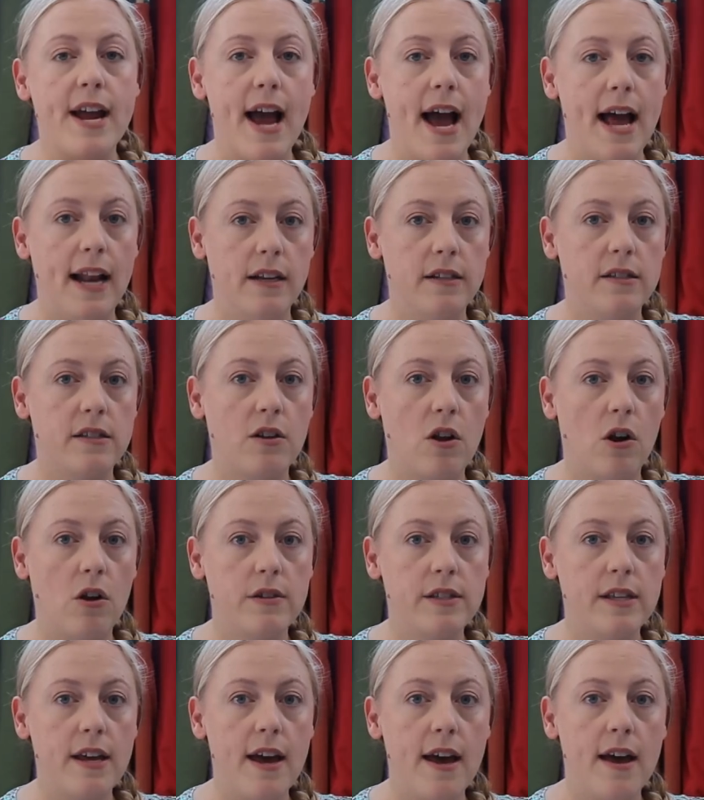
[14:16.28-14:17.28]
Helen's
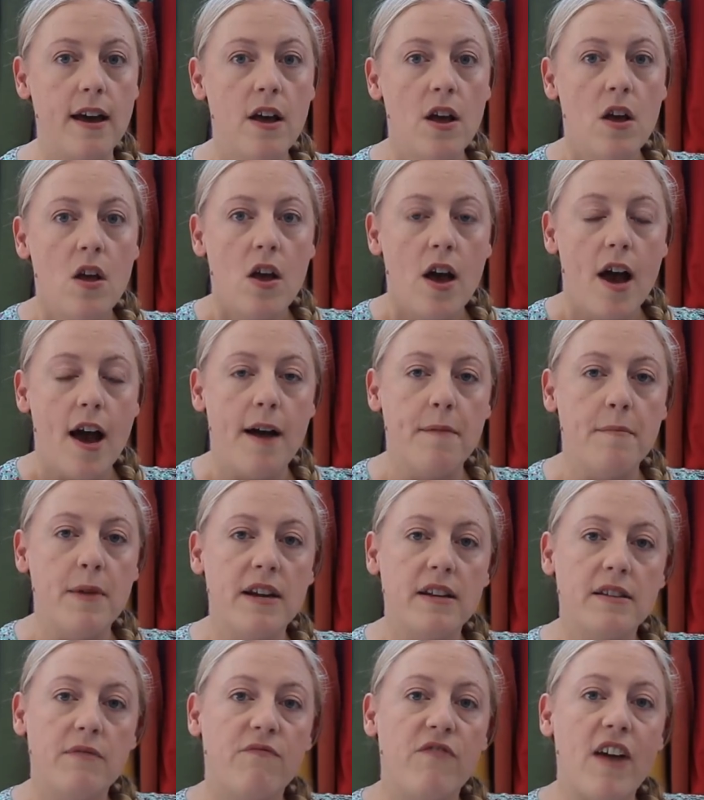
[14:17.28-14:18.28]
Closet.
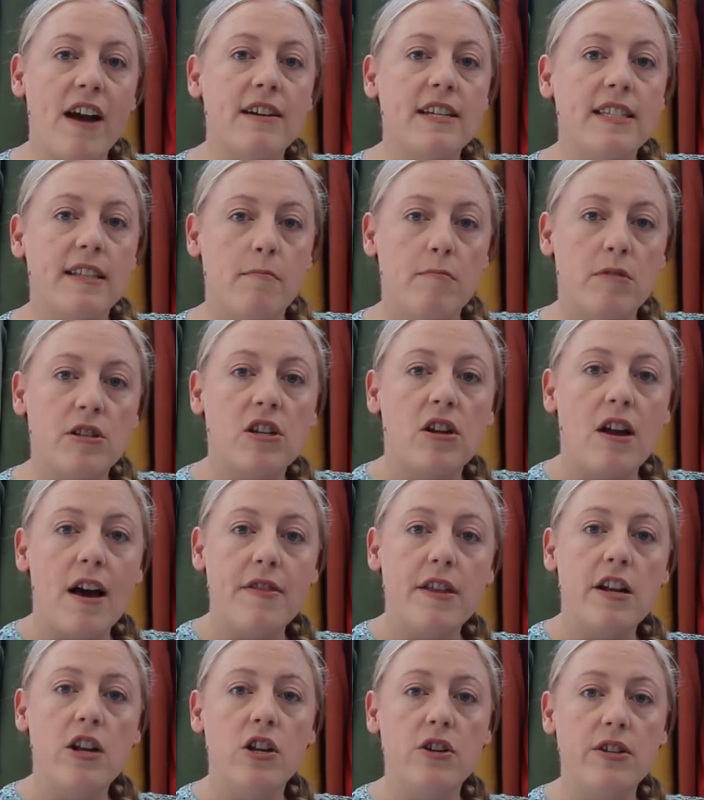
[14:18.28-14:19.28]
It's very similar to
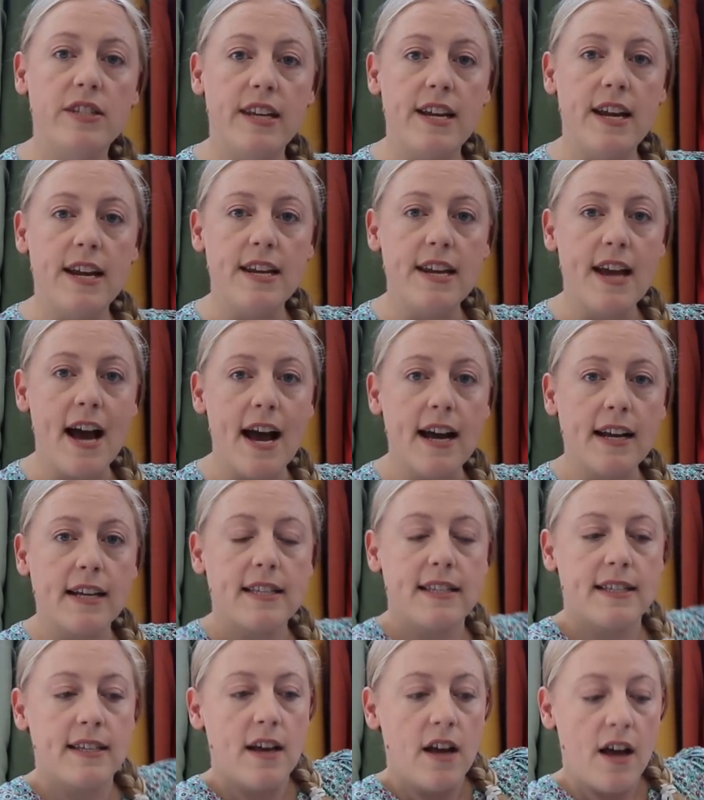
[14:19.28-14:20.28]
like the Lucy and
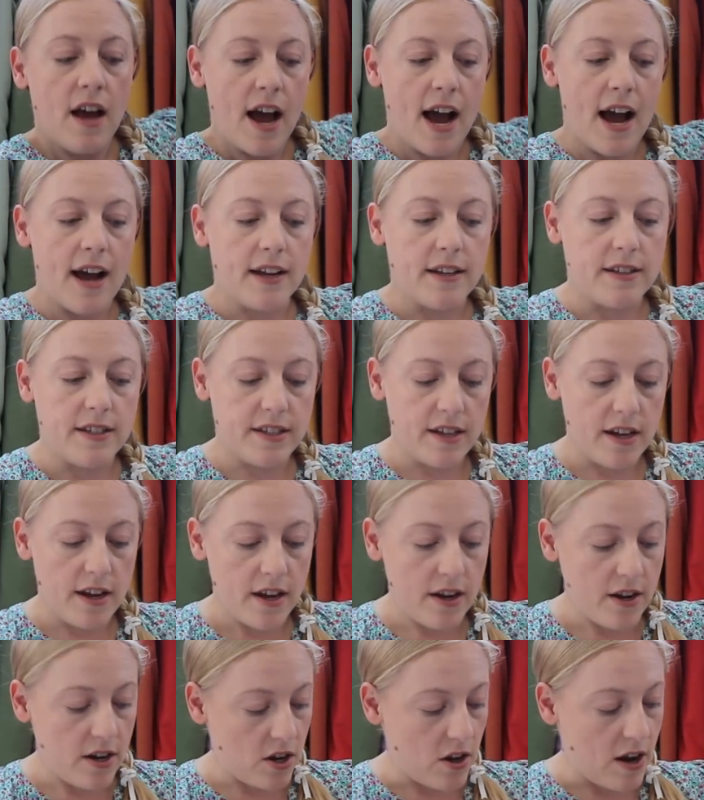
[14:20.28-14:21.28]
Yaks, and
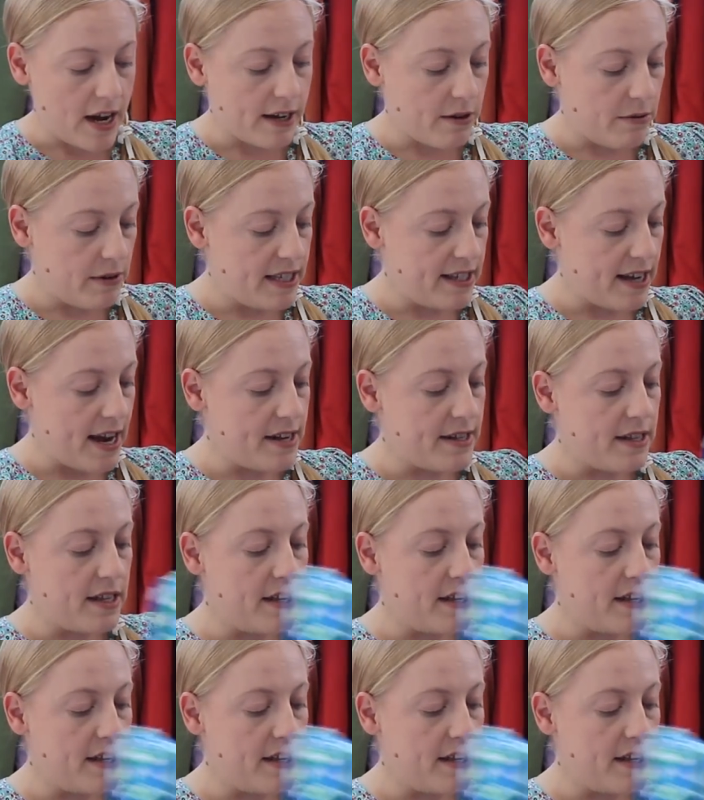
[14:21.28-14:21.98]
like we said,